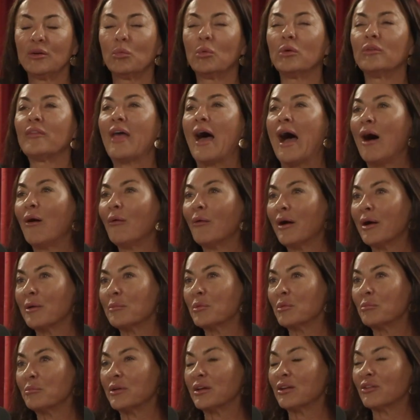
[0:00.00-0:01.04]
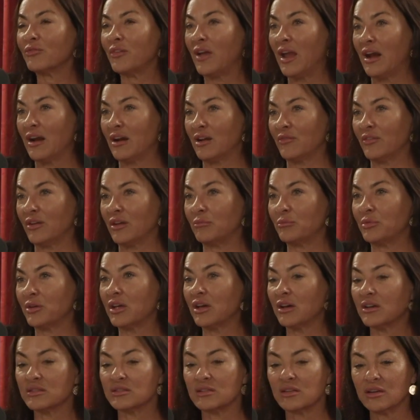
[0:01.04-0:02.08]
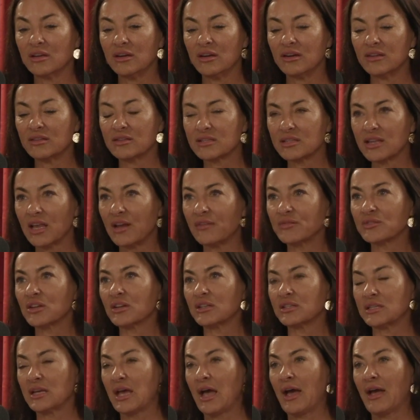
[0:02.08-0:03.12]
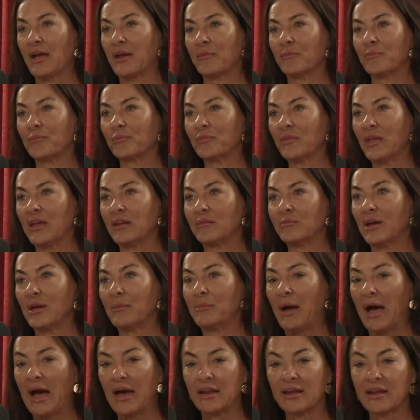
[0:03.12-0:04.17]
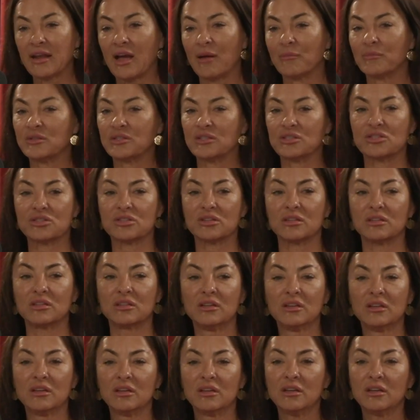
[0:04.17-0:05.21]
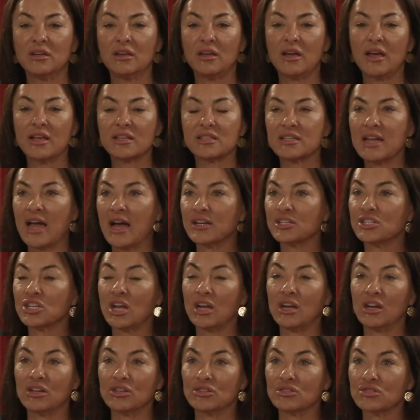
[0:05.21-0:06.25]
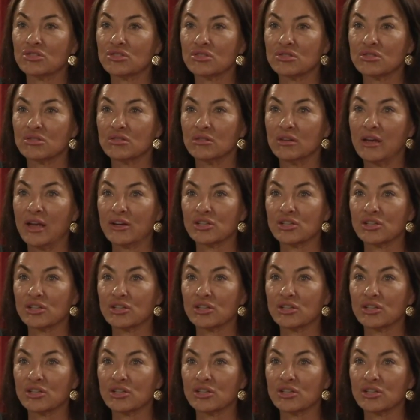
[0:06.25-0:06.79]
Well, now I'm a big fan of it because it saves on time and my body composition has not changed.